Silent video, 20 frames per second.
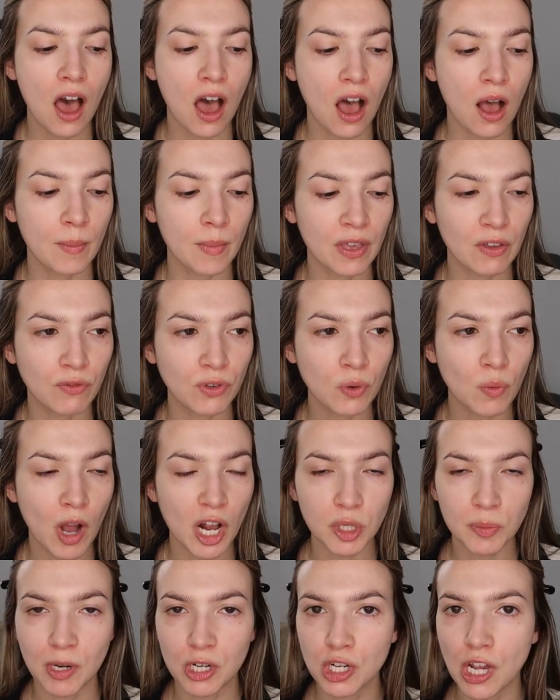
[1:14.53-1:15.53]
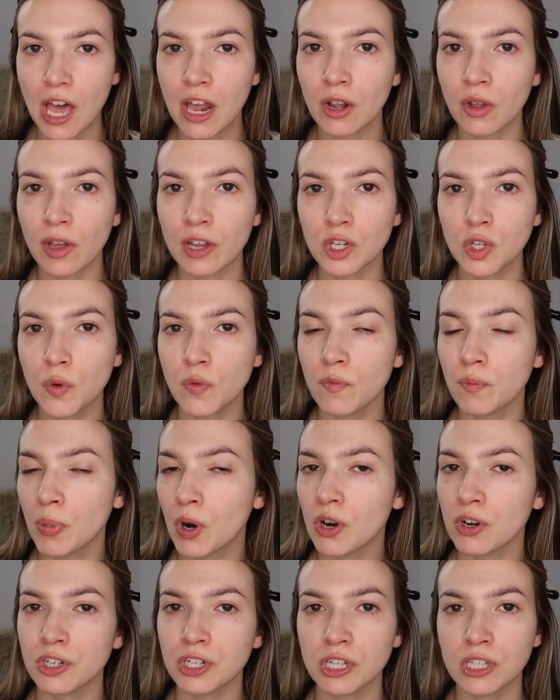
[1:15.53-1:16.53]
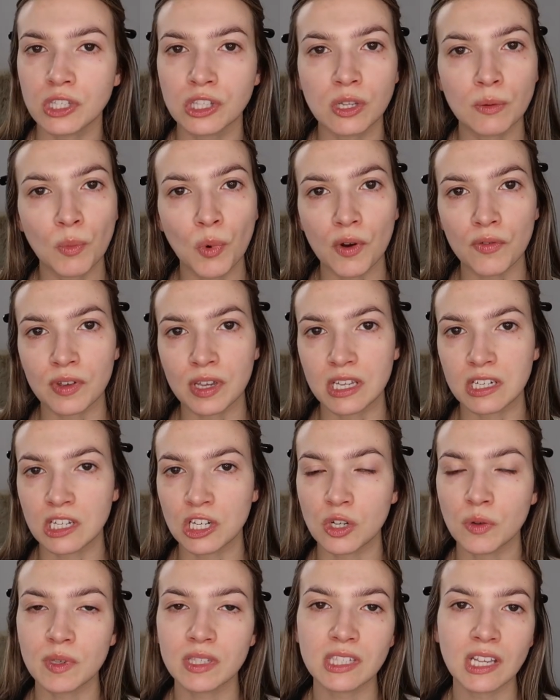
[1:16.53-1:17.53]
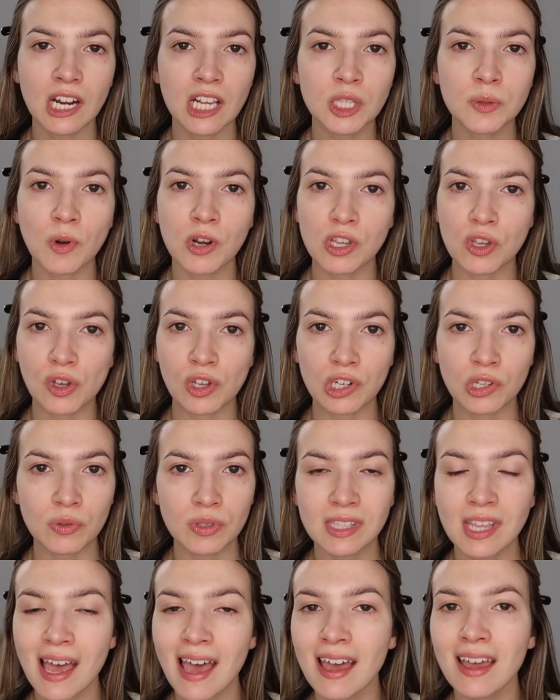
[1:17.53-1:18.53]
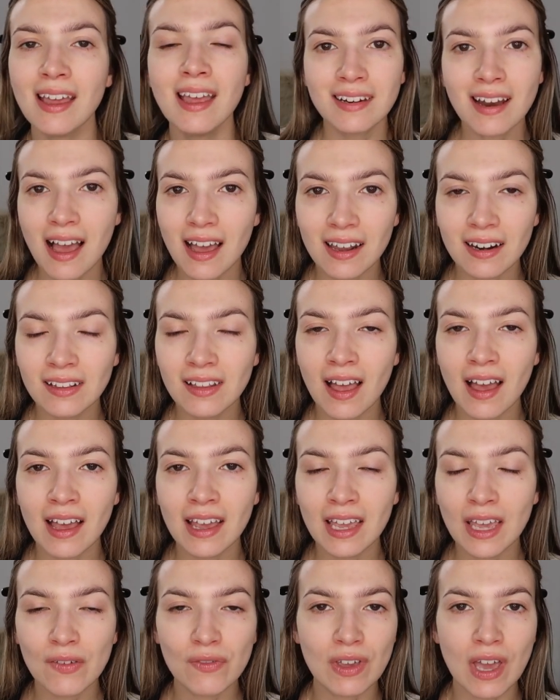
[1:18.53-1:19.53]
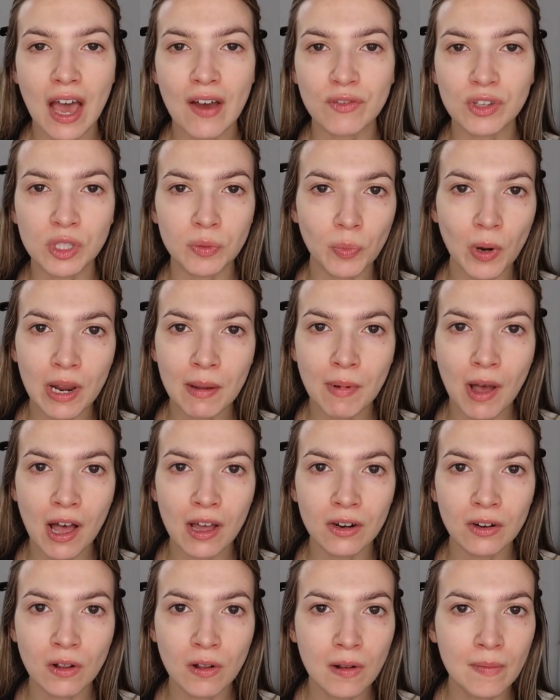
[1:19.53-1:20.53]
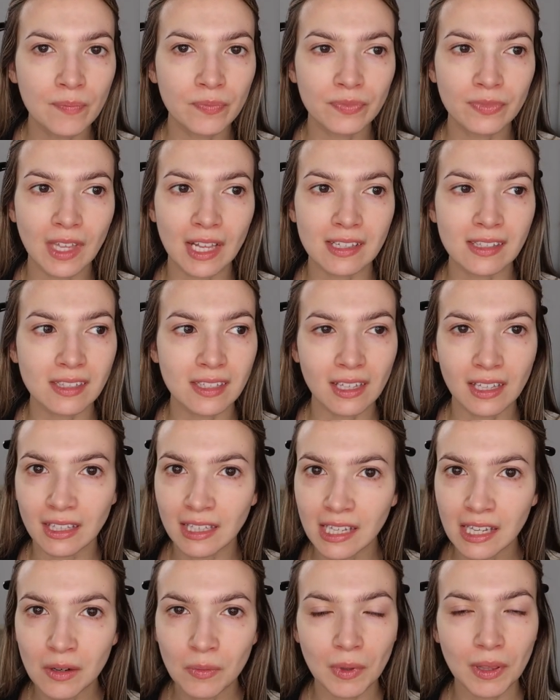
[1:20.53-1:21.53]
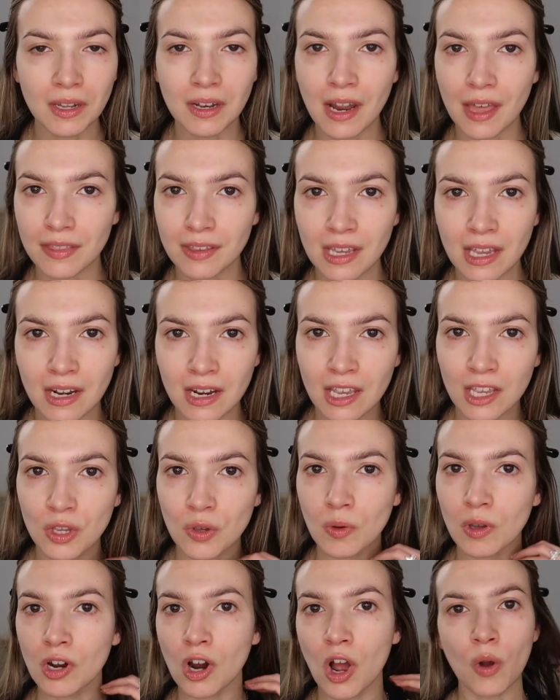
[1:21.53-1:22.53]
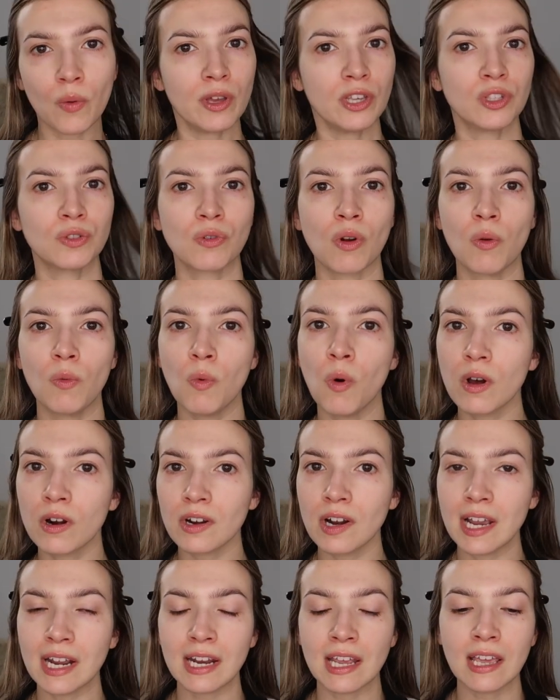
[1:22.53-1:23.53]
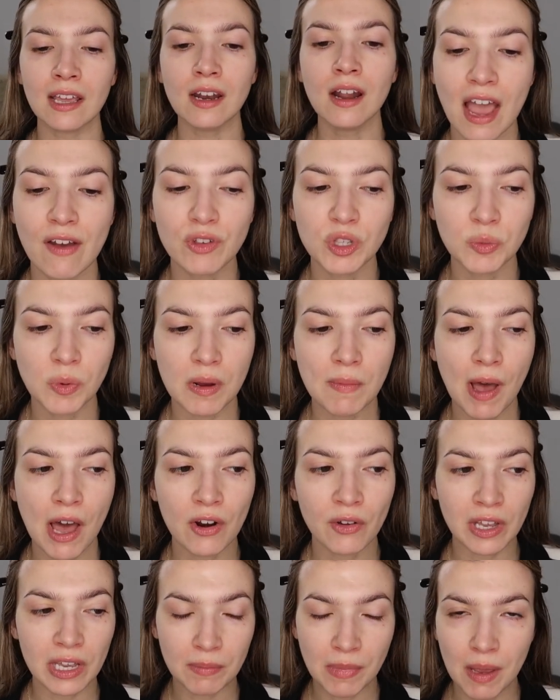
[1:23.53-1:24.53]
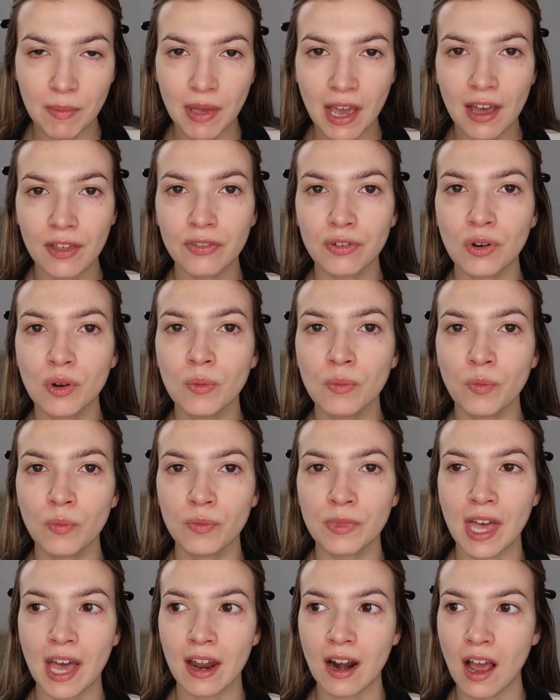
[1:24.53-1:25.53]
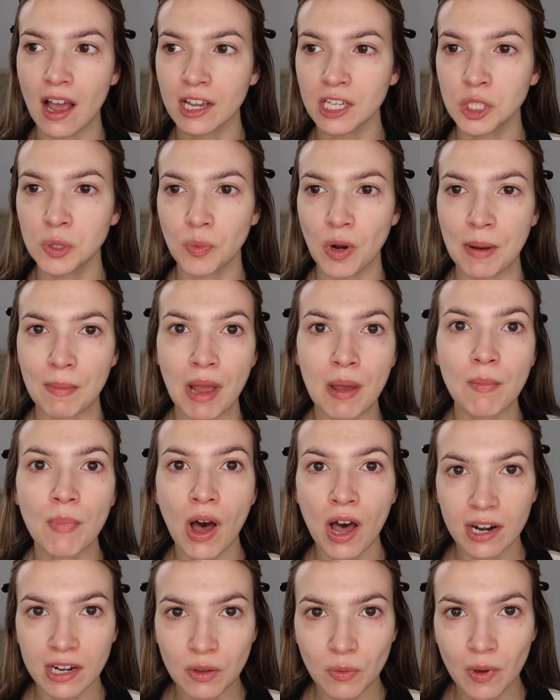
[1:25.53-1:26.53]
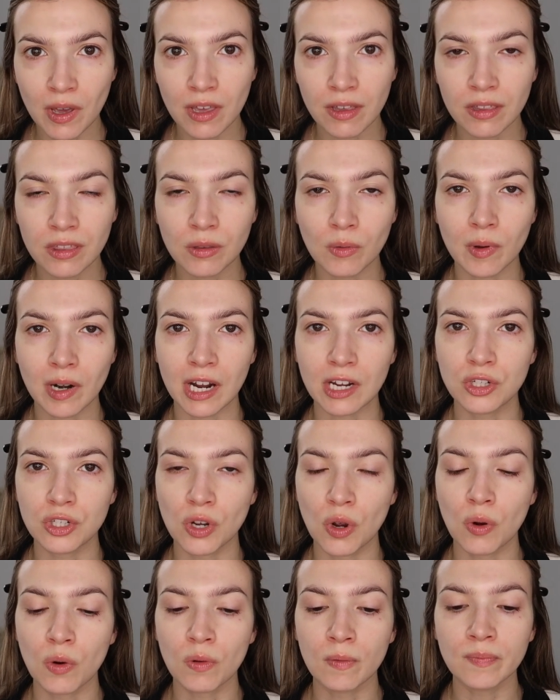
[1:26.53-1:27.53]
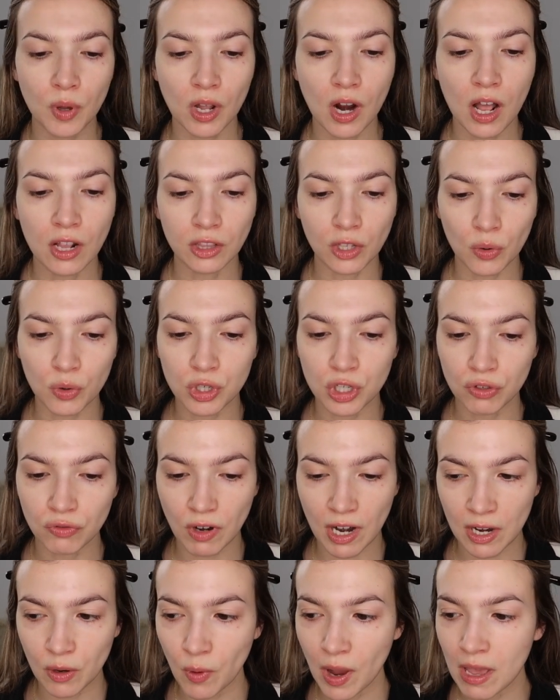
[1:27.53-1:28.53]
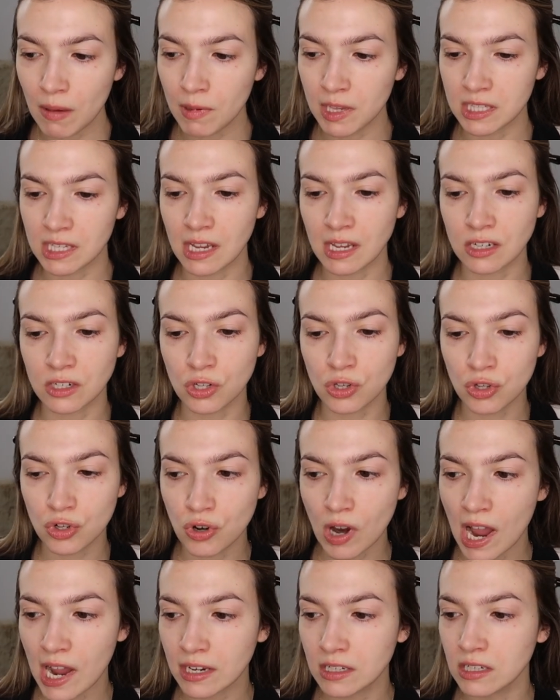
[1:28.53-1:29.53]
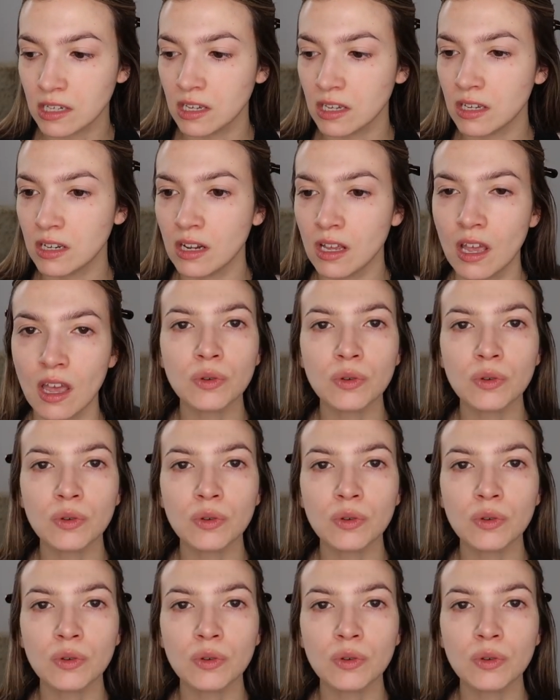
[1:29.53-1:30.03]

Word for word: Um, if you watch my channel and you've purchased the Morphe Continuous Setting Spray, you can use that. Not going to lie, if you have a spray bottle that's clean with nothing in it, you can always throw water in it. I have a spray bottle in my bathroom that I spray my body with when I don't put on lotion right away because I get distracted.